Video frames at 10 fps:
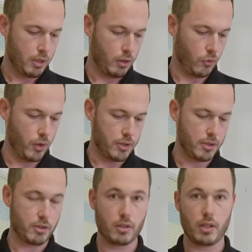The first
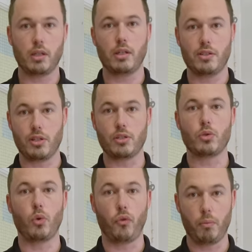is it says
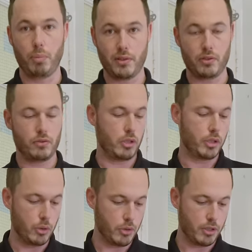you're forbidden to
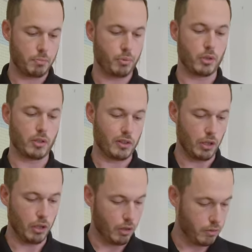use this product
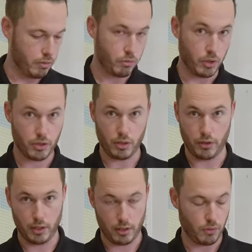alone, which I
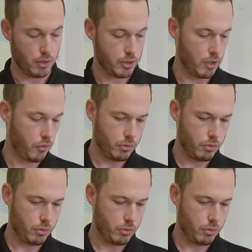think is very safe.